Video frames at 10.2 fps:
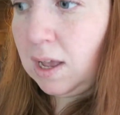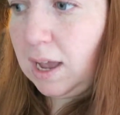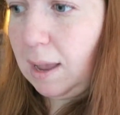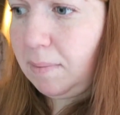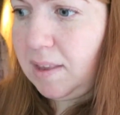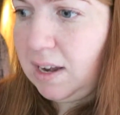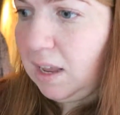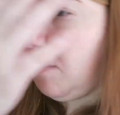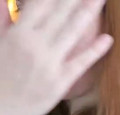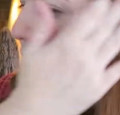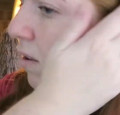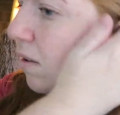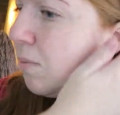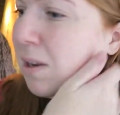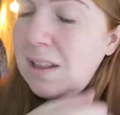I am selling
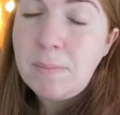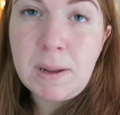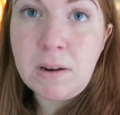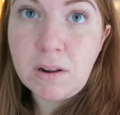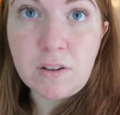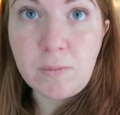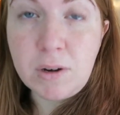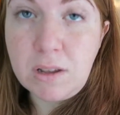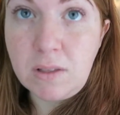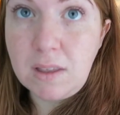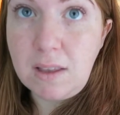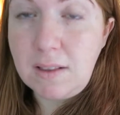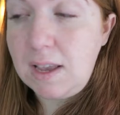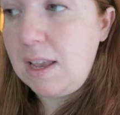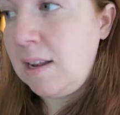because we did spend a lot of money on
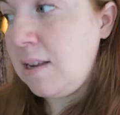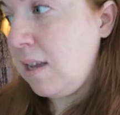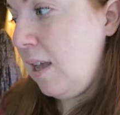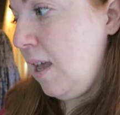these and